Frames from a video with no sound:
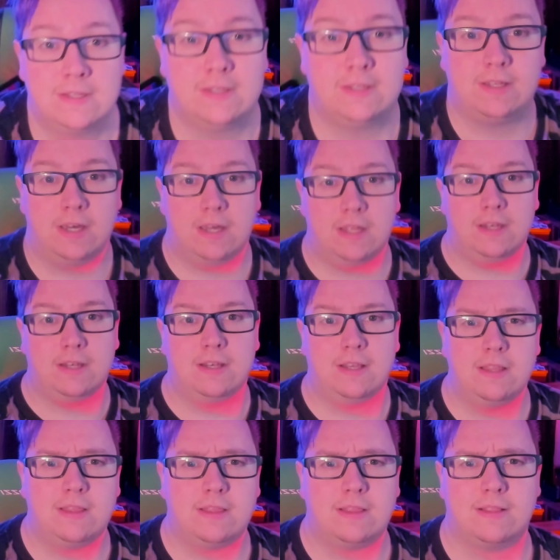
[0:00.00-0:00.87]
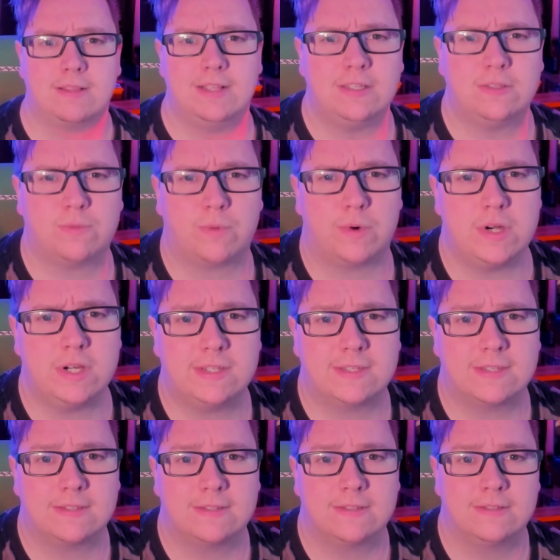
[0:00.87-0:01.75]
And this
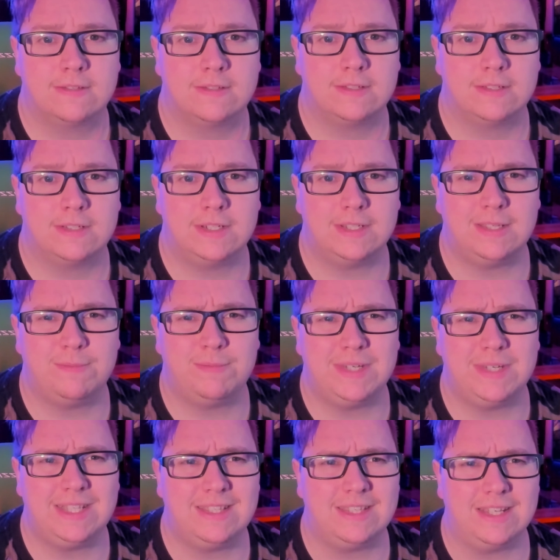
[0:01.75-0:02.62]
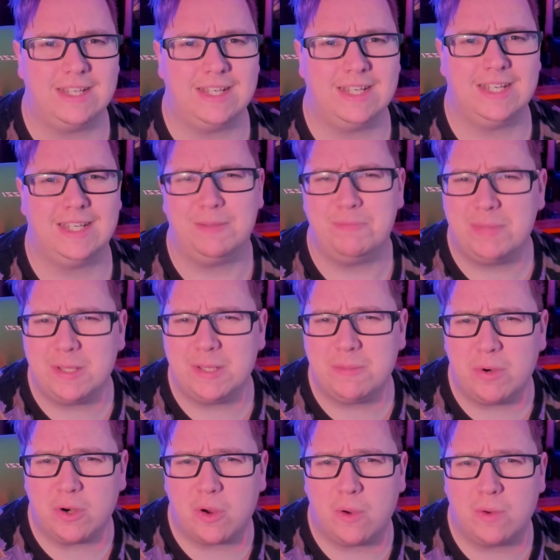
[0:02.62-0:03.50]
works. It's a bit
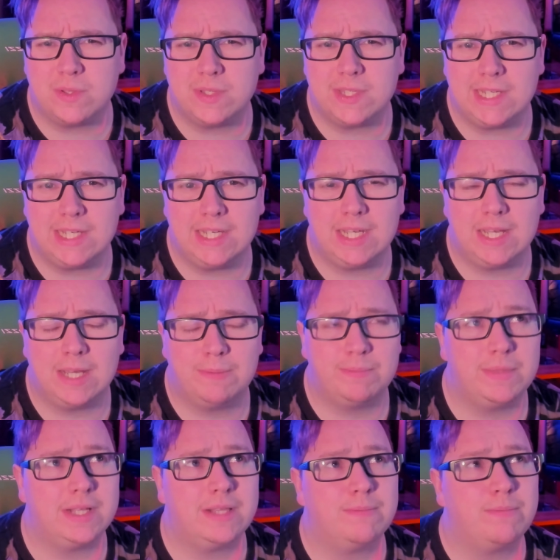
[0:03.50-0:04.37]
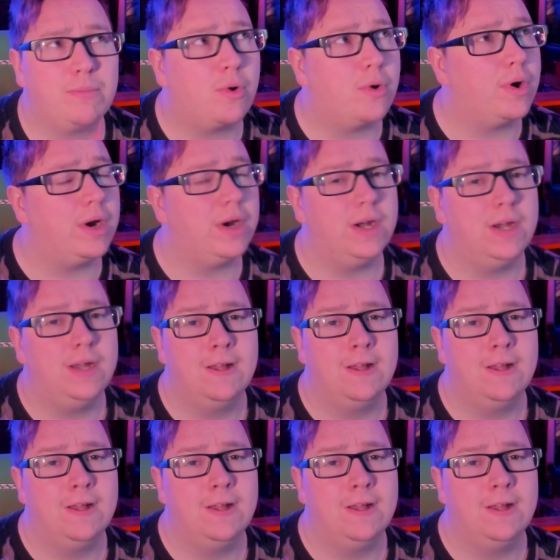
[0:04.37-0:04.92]
more cozy, a bit more